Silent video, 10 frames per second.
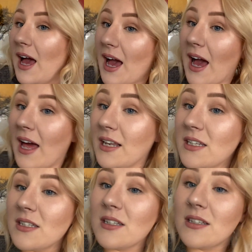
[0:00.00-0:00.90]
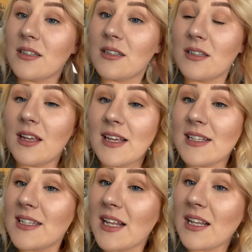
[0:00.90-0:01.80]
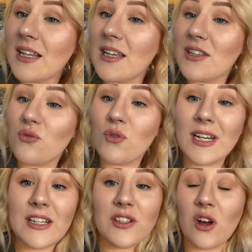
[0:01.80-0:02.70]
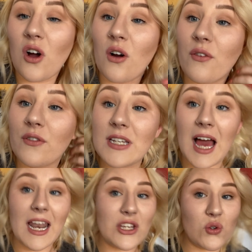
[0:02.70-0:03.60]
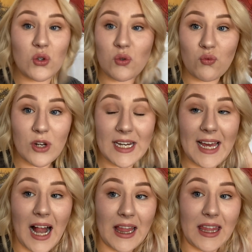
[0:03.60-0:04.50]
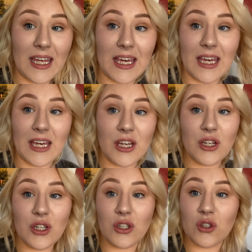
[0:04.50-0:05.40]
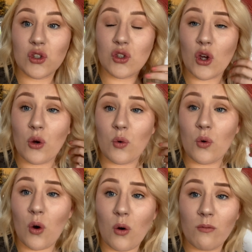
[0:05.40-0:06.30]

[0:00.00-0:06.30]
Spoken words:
and it still is really soft and is really healthy. So,